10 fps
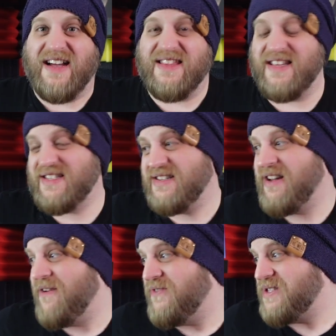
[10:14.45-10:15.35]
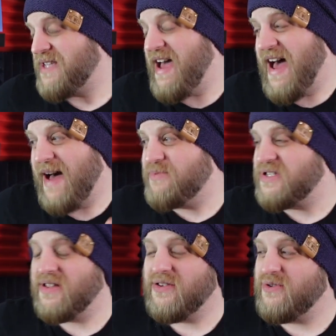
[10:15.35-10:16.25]
This stuff is
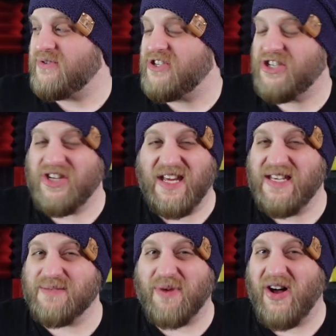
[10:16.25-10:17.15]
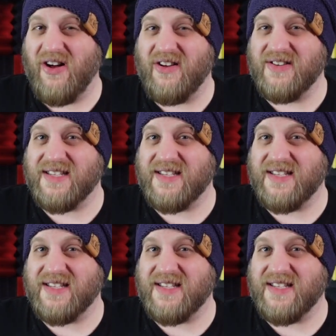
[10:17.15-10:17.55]
absolute cheese balls,